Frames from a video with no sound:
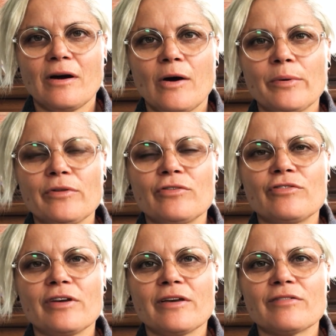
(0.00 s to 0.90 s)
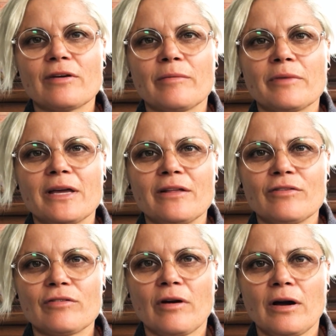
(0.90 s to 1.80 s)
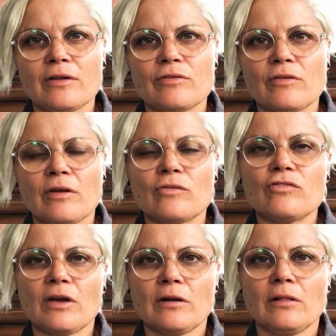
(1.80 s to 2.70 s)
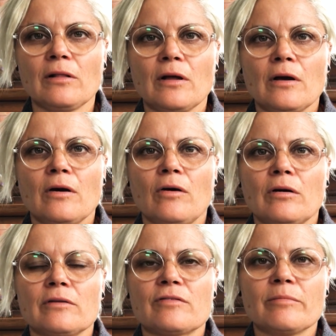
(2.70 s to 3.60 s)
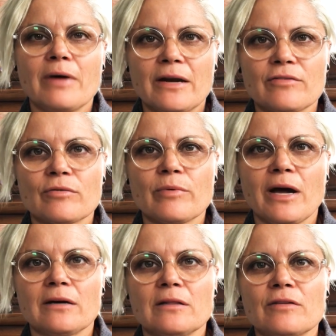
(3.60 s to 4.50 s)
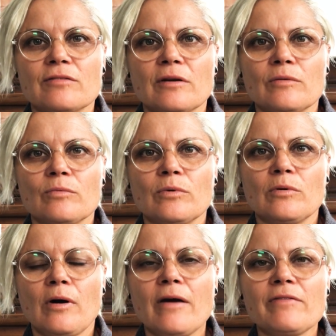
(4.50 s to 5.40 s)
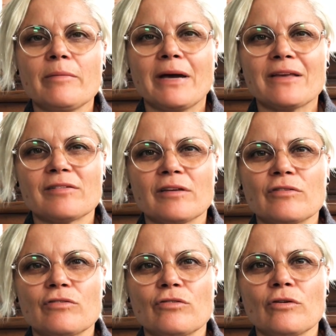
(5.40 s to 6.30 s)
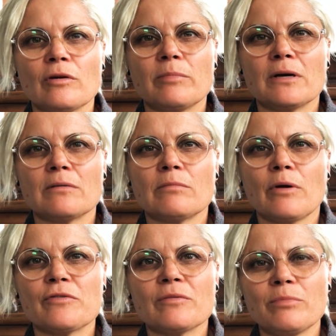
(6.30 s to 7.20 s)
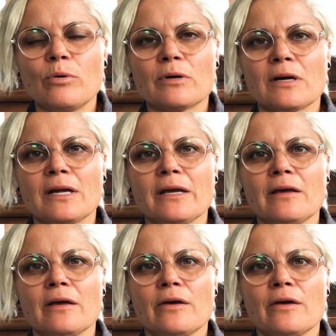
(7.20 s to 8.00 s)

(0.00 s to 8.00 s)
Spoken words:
I wanted to share some insights and channel on some matters around this that will hopefully make sense to you, but most importantly,